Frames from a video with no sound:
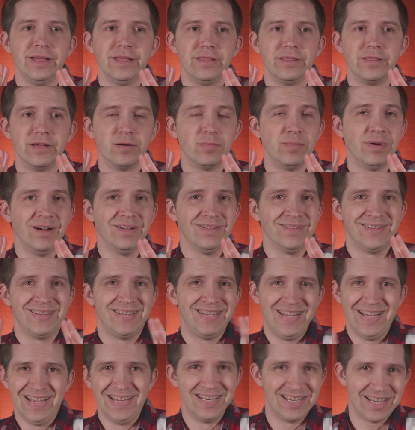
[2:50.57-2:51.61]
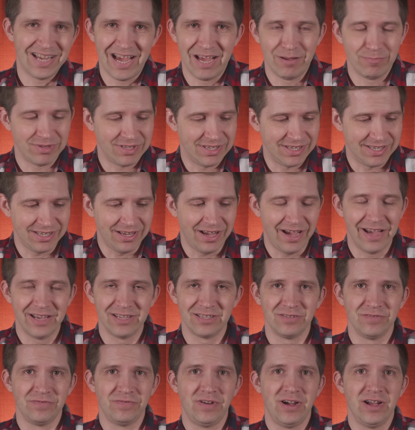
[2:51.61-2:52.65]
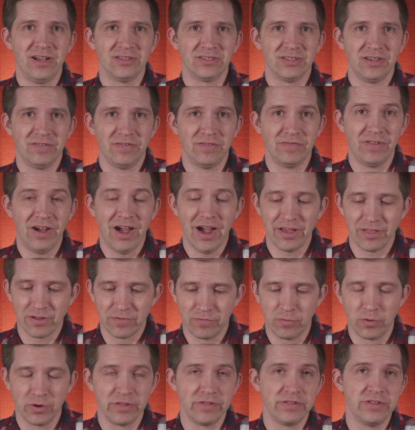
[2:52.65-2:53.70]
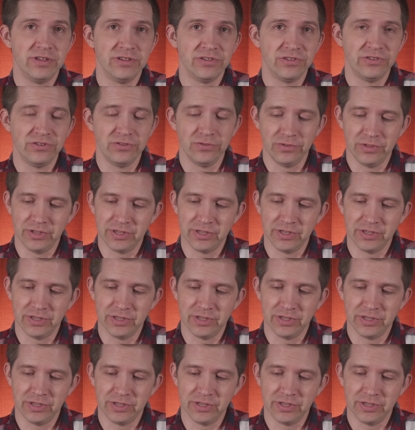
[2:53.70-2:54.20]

they're about 10 times the size of files off of either one of these two.